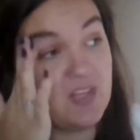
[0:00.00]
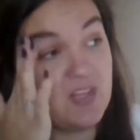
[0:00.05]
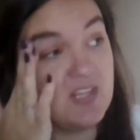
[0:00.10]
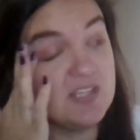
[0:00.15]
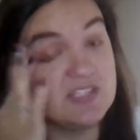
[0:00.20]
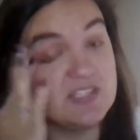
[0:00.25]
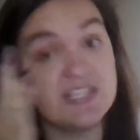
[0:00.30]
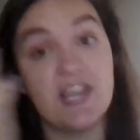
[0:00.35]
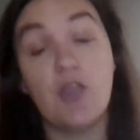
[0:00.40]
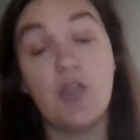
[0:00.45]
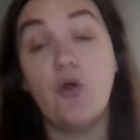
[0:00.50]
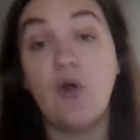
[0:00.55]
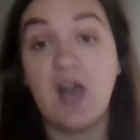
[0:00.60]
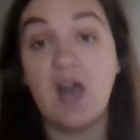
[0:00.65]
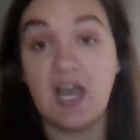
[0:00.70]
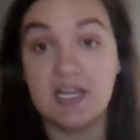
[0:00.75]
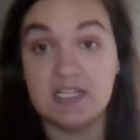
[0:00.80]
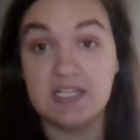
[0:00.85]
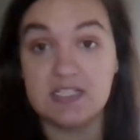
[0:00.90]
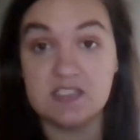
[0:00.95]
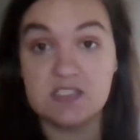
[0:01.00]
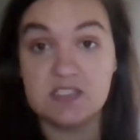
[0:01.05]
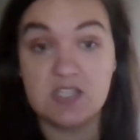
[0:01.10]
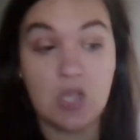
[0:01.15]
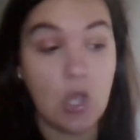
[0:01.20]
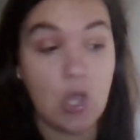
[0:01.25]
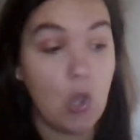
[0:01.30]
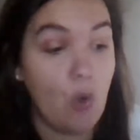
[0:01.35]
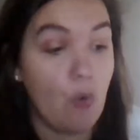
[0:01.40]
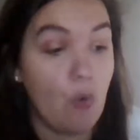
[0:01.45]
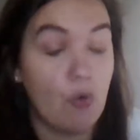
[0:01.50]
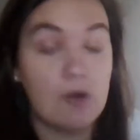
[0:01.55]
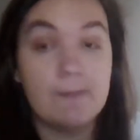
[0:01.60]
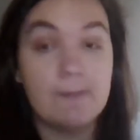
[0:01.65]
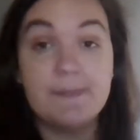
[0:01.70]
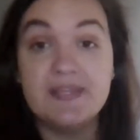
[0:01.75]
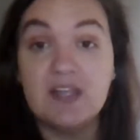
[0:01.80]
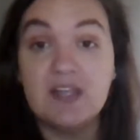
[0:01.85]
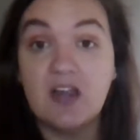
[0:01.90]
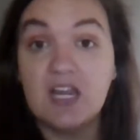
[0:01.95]
say Ohana's or
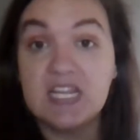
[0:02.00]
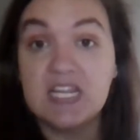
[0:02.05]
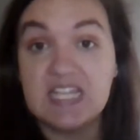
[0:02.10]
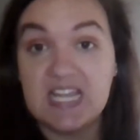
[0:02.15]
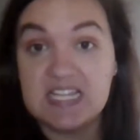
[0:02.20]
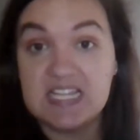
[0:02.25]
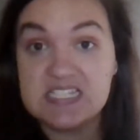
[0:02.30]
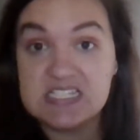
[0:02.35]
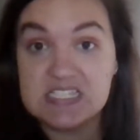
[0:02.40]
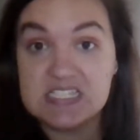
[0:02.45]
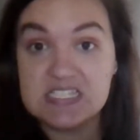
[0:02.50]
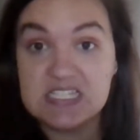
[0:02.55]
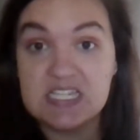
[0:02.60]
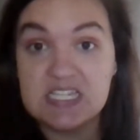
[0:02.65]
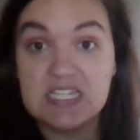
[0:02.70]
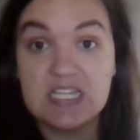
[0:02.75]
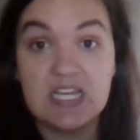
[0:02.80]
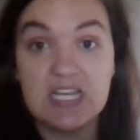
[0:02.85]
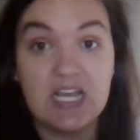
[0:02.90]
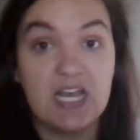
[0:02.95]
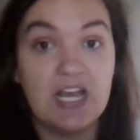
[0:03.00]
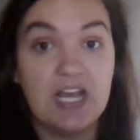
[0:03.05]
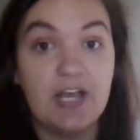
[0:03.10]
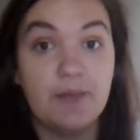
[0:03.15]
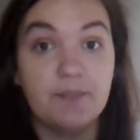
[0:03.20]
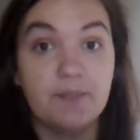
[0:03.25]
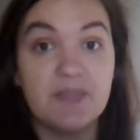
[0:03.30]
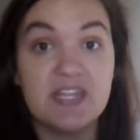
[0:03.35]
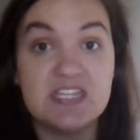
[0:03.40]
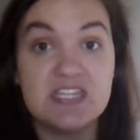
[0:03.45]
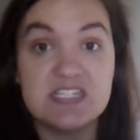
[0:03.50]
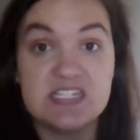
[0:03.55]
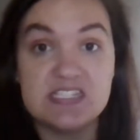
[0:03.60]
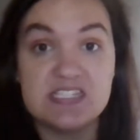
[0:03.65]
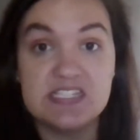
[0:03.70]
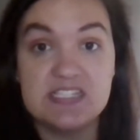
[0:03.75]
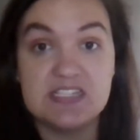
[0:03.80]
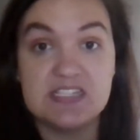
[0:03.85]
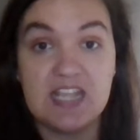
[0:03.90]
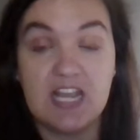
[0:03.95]
Be Our Guest in
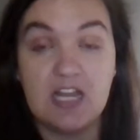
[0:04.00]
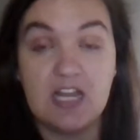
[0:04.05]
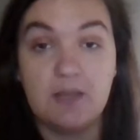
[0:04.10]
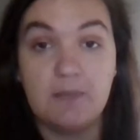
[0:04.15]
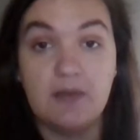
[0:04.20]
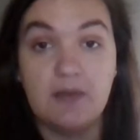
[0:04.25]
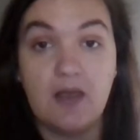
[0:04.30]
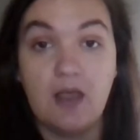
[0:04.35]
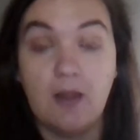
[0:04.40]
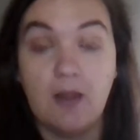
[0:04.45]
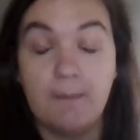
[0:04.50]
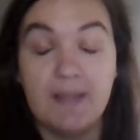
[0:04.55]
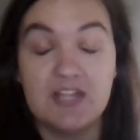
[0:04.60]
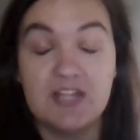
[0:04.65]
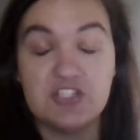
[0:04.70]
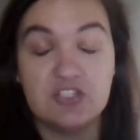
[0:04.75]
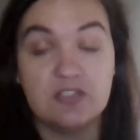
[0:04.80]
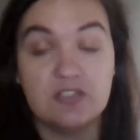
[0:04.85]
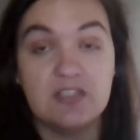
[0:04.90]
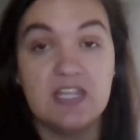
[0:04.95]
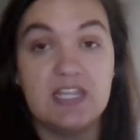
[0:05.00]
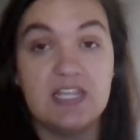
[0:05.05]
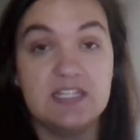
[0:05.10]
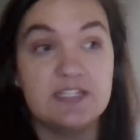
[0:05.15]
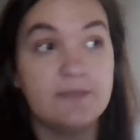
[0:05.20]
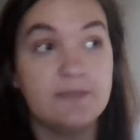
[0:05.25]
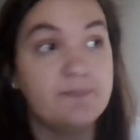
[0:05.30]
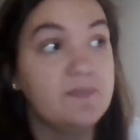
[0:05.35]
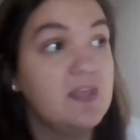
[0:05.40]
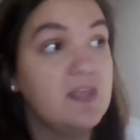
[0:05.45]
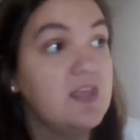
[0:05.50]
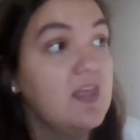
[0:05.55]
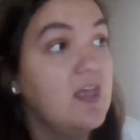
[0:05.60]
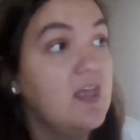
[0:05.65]
Disney's Magic Kingdom,